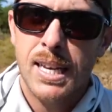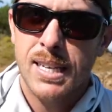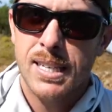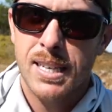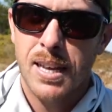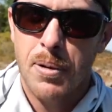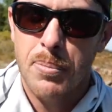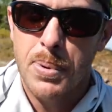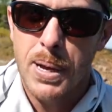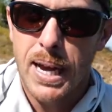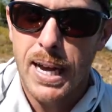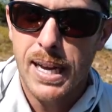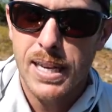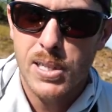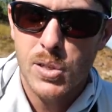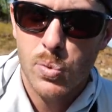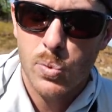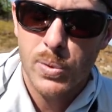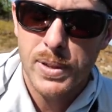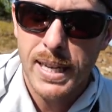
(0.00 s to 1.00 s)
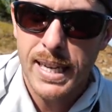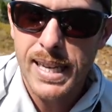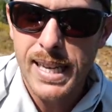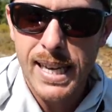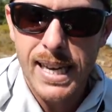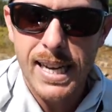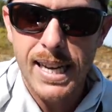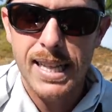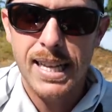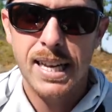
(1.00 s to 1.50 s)
that bass, when they
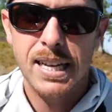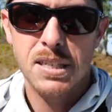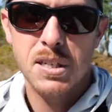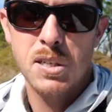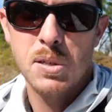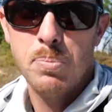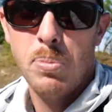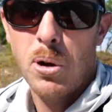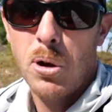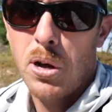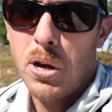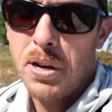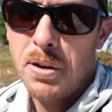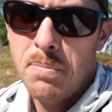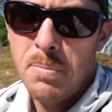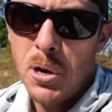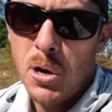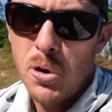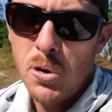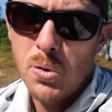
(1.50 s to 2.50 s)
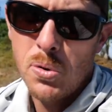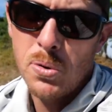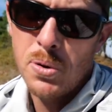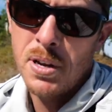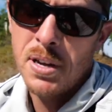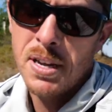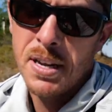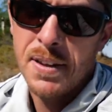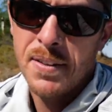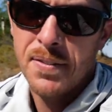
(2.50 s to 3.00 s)
get in that spawn mode,